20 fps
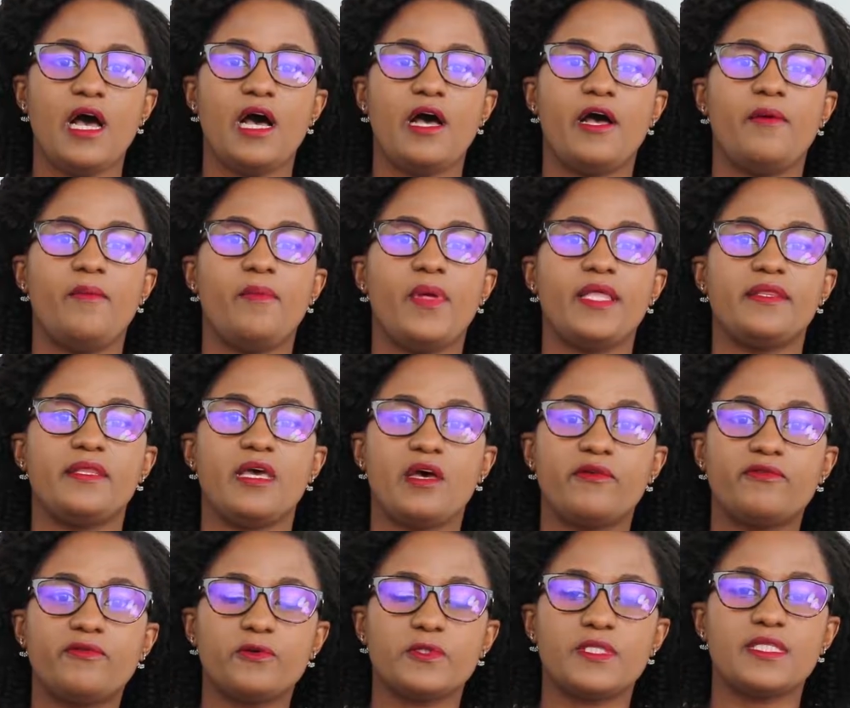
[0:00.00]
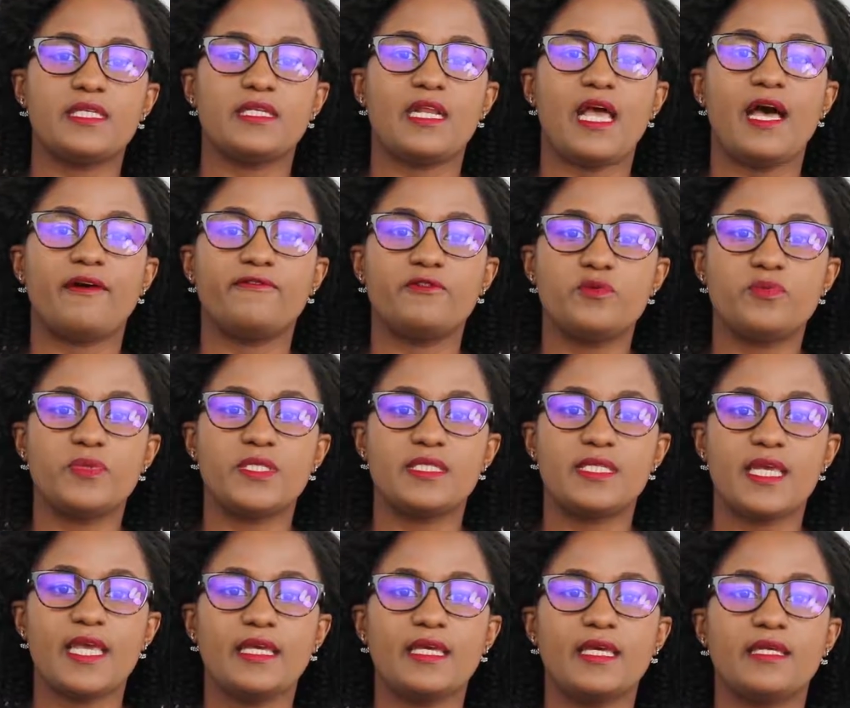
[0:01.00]
and the efforts that have to be
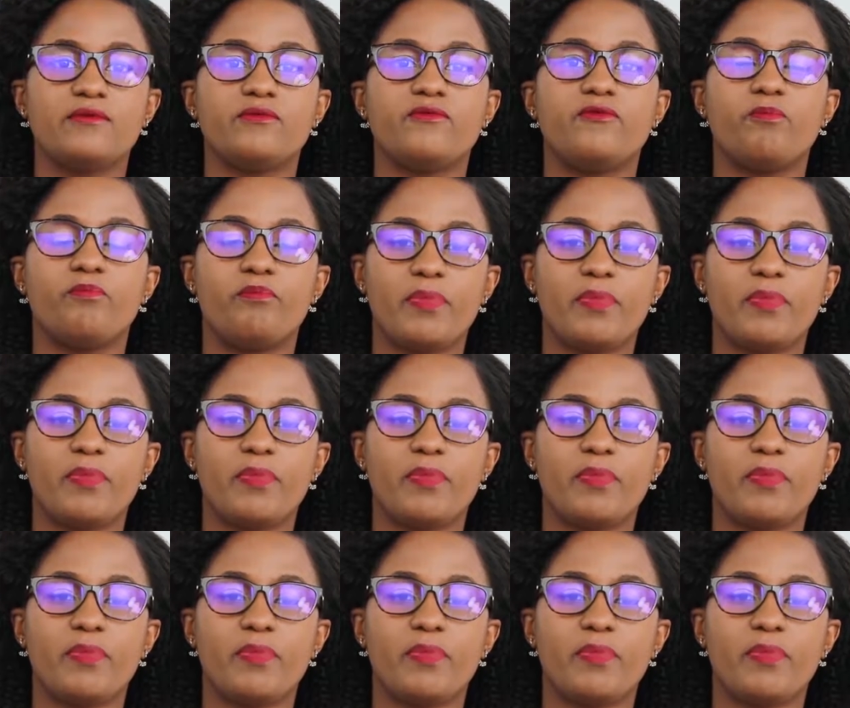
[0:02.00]
taken